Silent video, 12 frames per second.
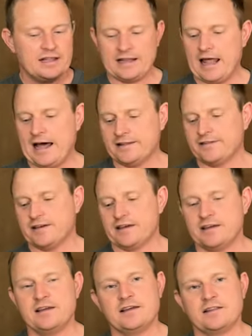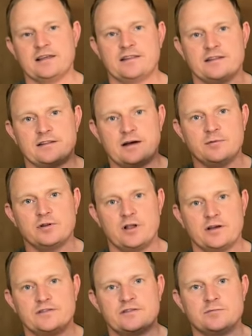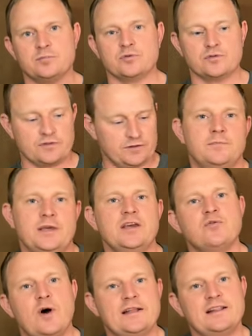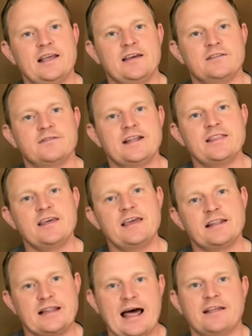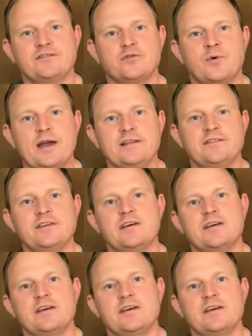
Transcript: lighter than the double lasted boot. Being one layer of leather and lighter weight,